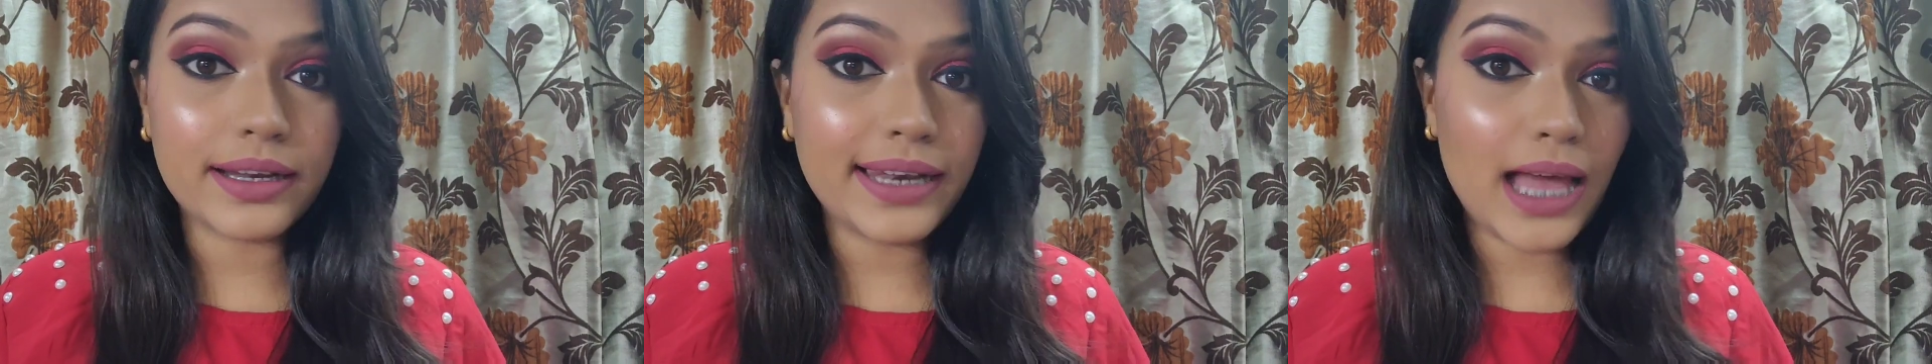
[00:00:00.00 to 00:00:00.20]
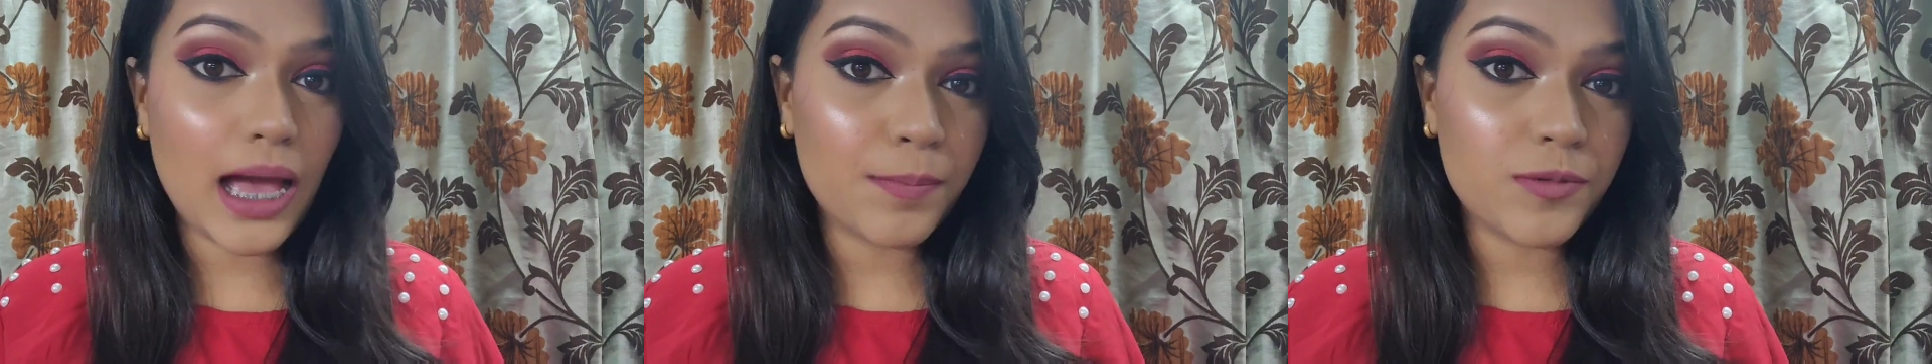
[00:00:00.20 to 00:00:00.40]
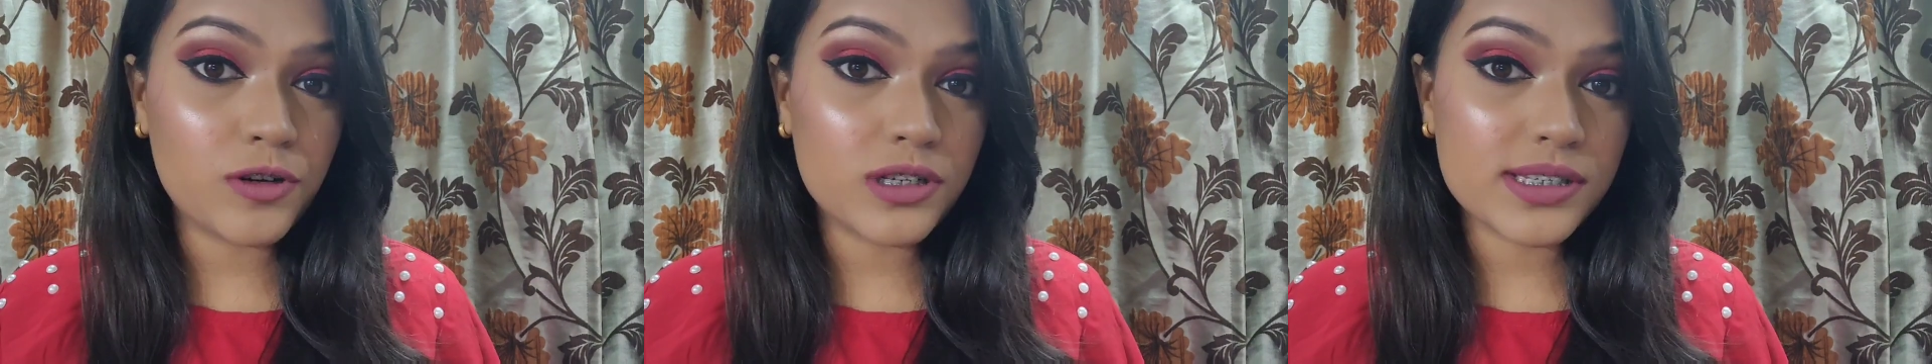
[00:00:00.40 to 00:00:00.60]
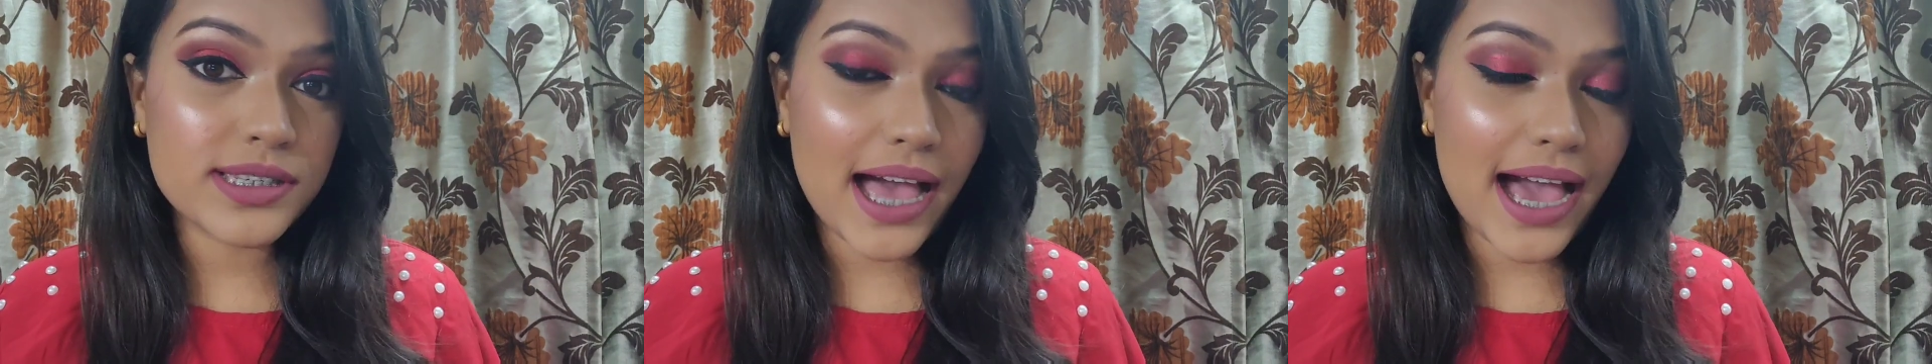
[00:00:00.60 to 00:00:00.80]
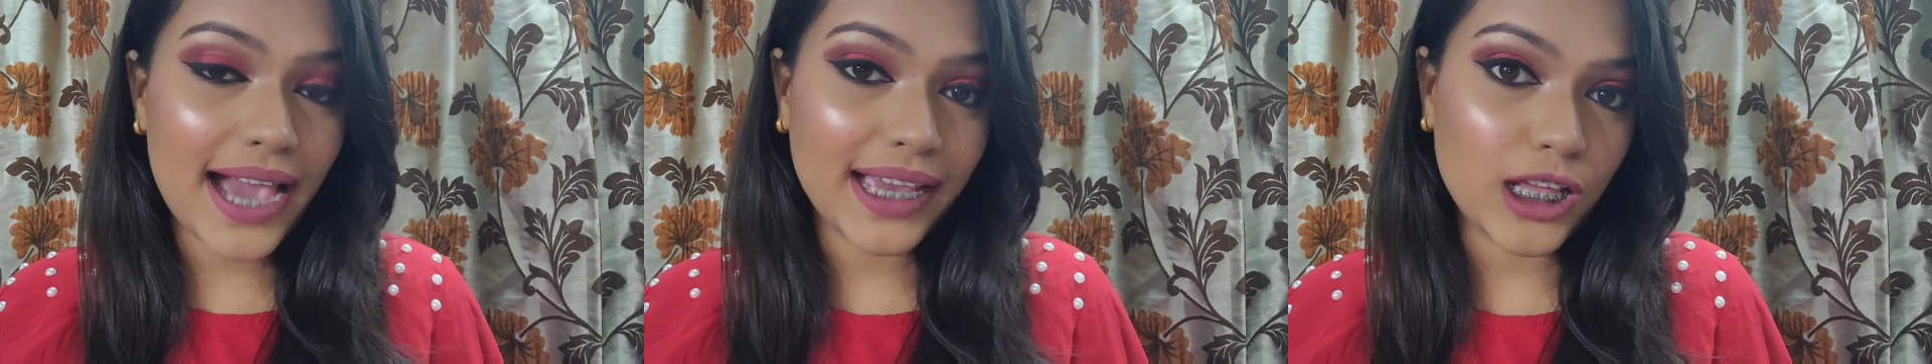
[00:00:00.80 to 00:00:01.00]

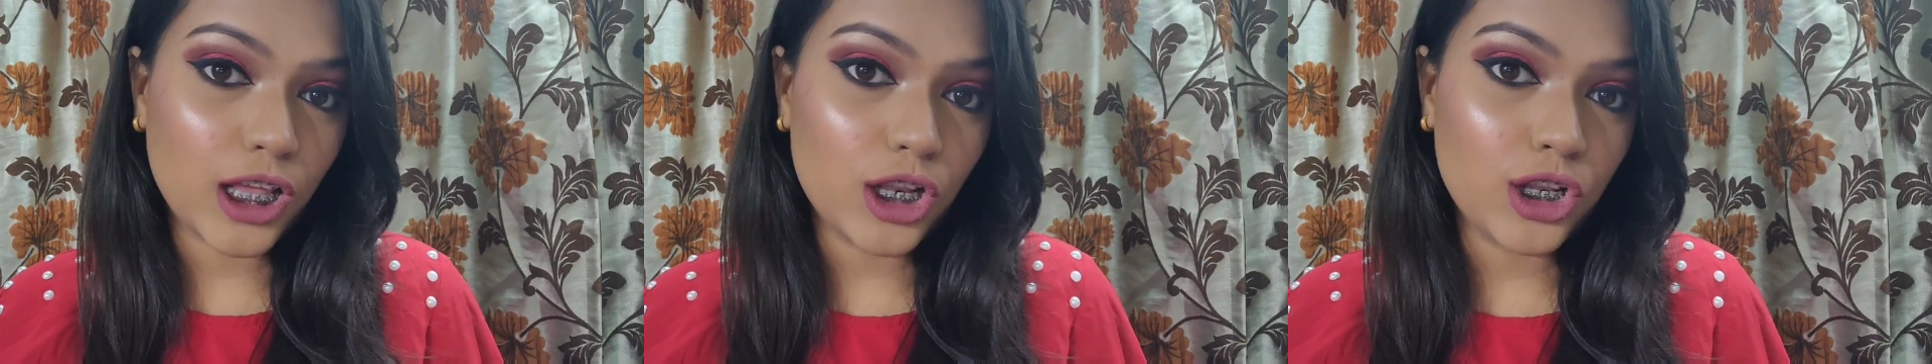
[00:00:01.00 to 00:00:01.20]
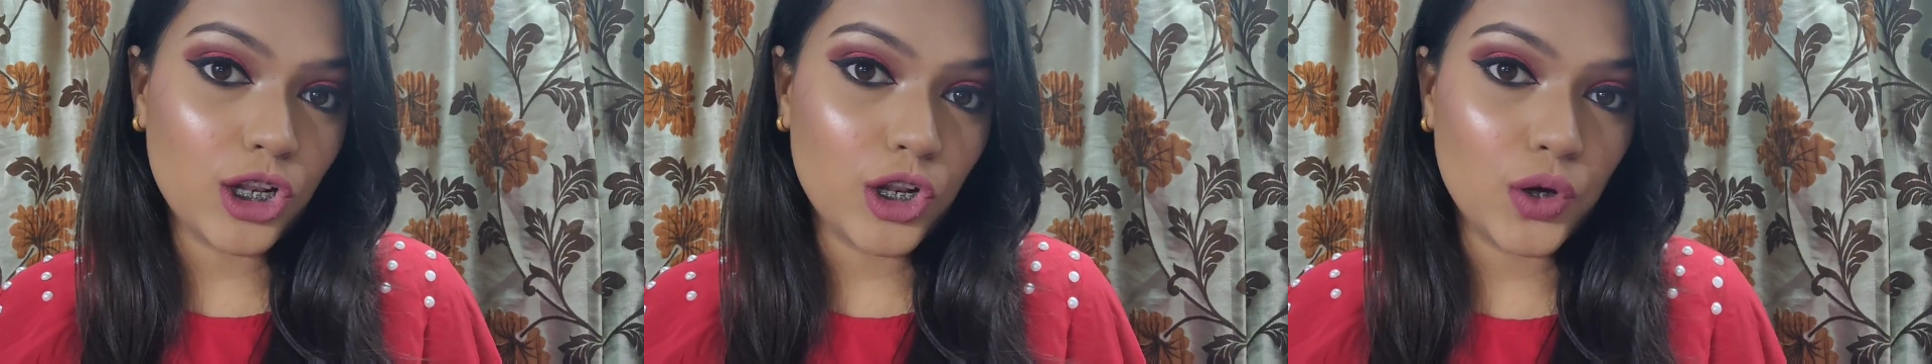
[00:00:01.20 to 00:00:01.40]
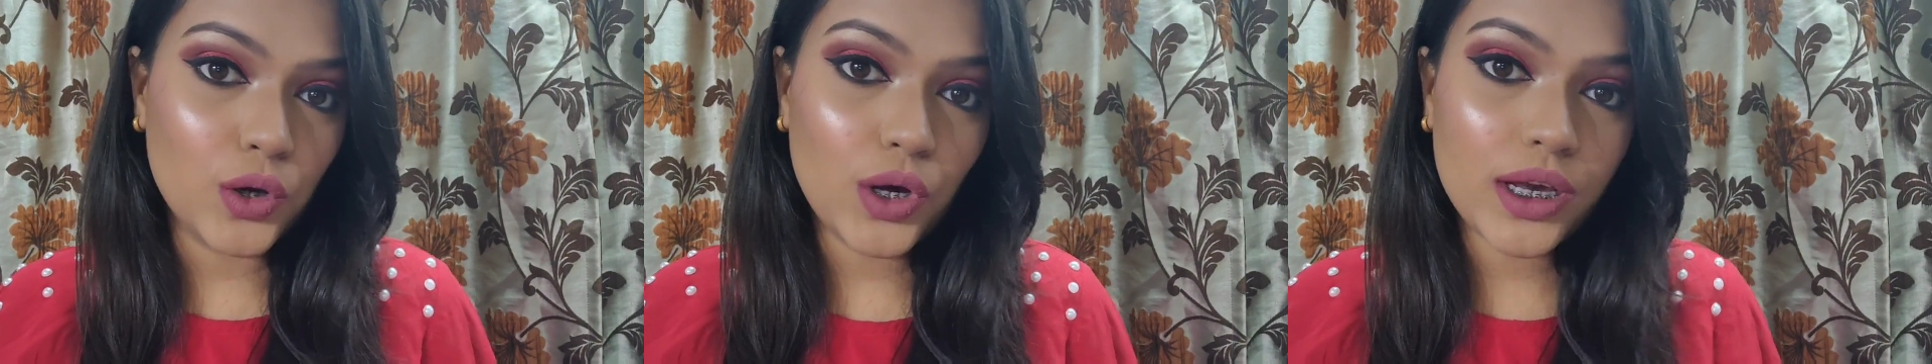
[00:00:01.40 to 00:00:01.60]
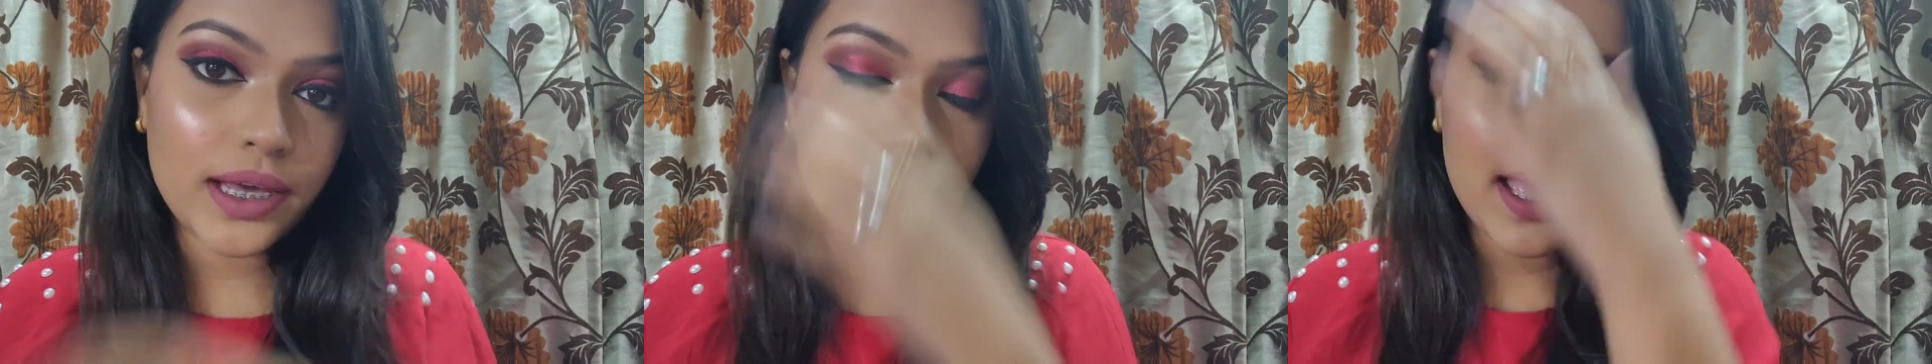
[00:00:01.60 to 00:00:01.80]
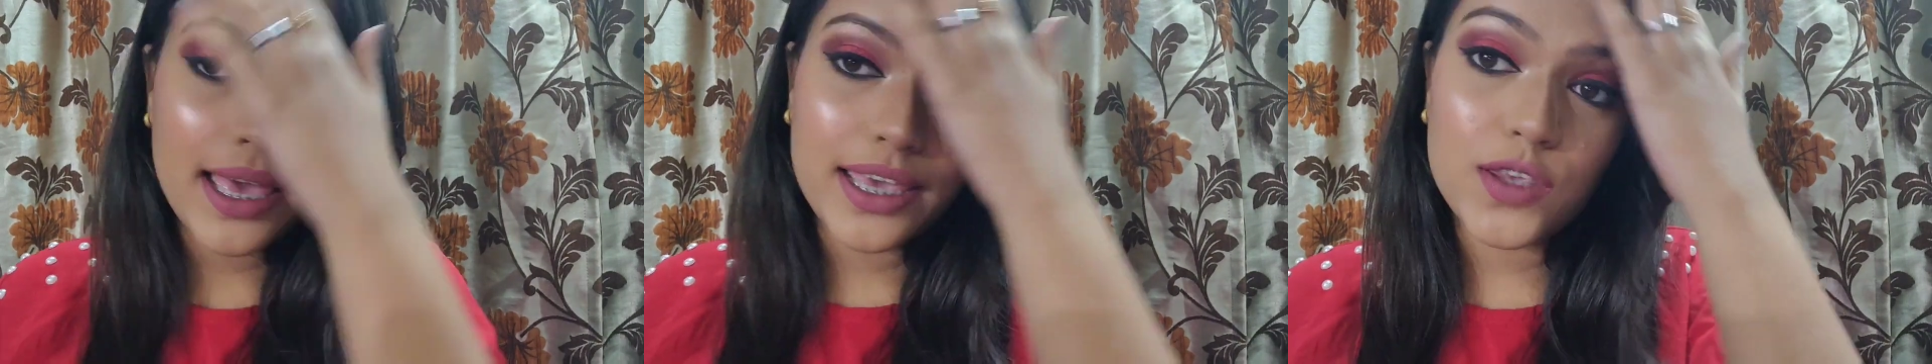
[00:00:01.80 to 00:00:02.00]
glamorous eye
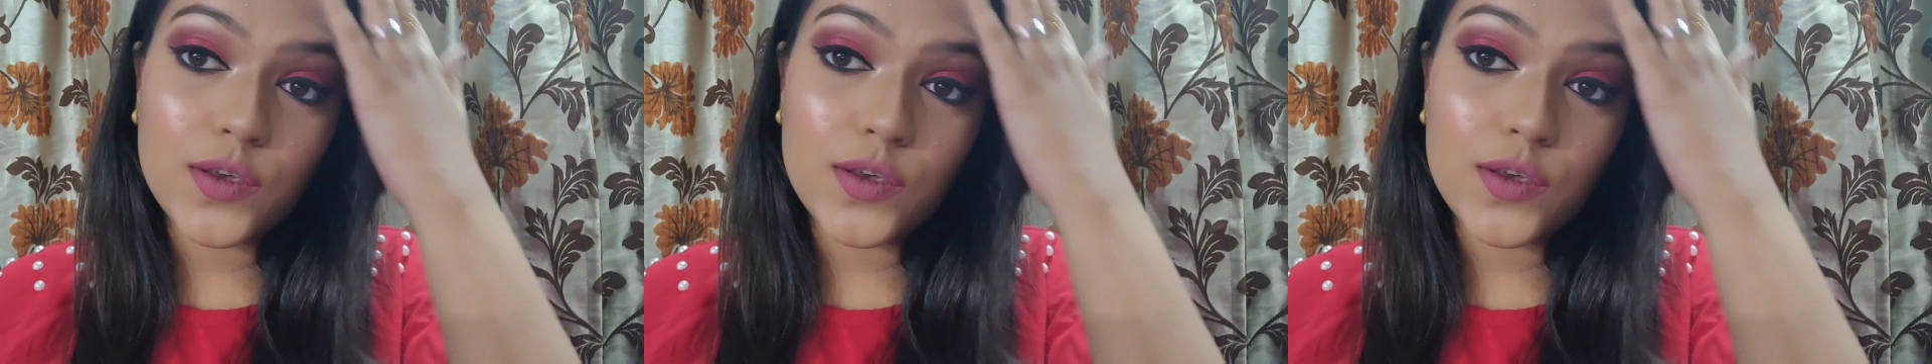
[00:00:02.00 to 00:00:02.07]
look.